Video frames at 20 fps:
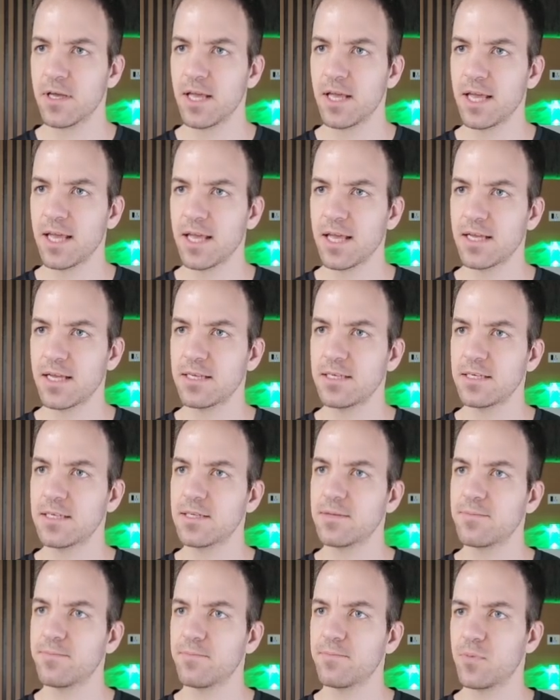and
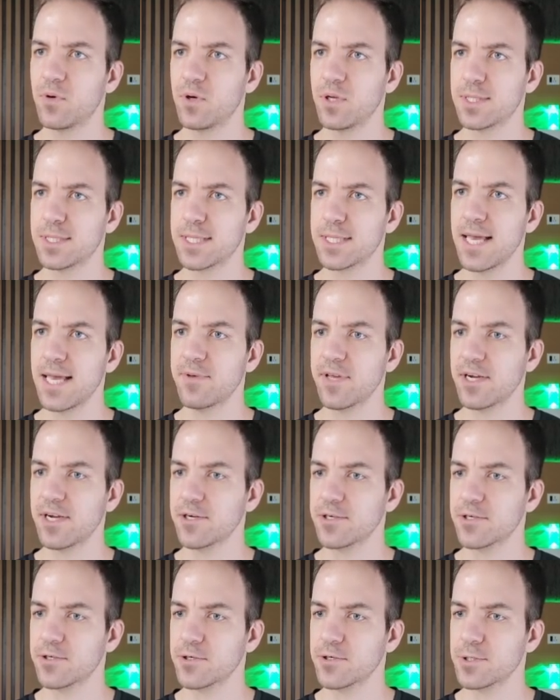put escape
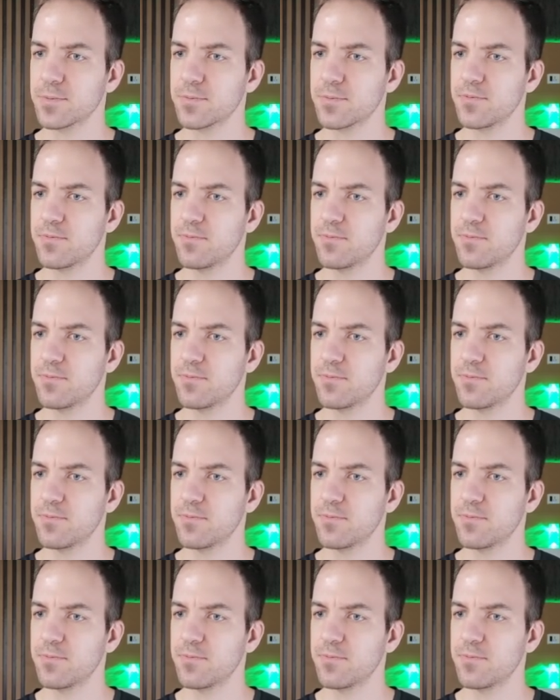characters